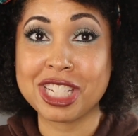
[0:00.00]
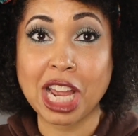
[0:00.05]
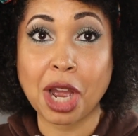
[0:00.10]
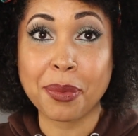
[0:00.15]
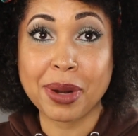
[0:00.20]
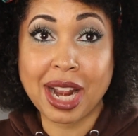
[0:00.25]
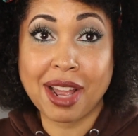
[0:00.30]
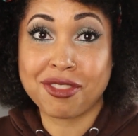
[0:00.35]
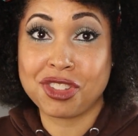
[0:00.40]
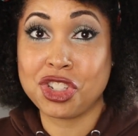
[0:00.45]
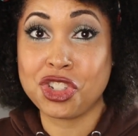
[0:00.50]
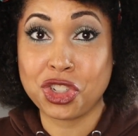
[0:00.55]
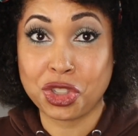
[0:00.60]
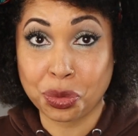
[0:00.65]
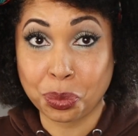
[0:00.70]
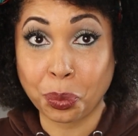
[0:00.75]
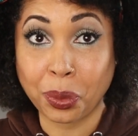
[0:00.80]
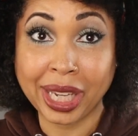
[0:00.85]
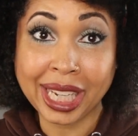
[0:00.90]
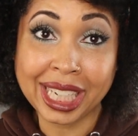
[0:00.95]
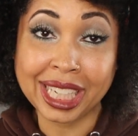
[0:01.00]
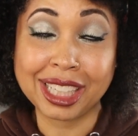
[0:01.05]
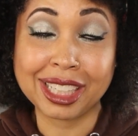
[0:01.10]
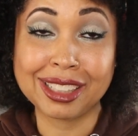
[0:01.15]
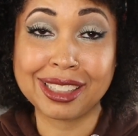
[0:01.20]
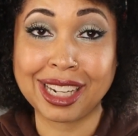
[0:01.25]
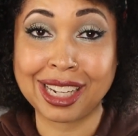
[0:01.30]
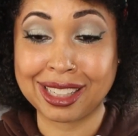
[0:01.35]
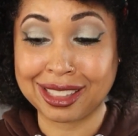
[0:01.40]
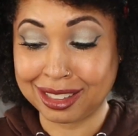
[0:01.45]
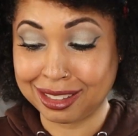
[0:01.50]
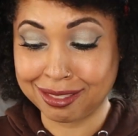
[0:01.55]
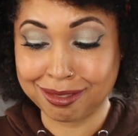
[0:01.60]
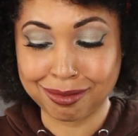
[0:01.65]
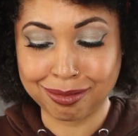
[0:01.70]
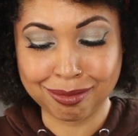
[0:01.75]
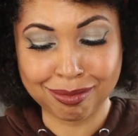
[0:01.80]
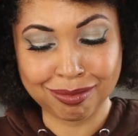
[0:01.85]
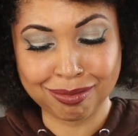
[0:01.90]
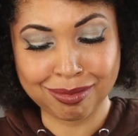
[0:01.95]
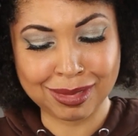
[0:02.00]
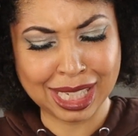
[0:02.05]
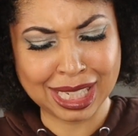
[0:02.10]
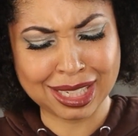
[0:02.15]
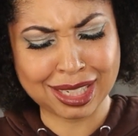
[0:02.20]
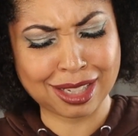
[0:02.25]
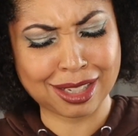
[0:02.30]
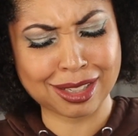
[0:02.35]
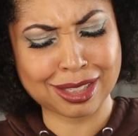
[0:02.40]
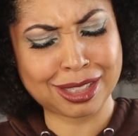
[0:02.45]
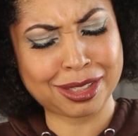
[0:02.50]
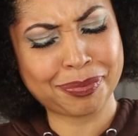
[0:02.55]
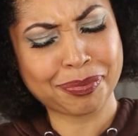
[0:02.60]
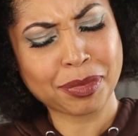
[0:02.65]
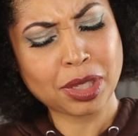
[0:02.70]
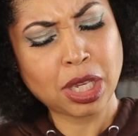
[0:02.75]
I would have to just wait, and that sucks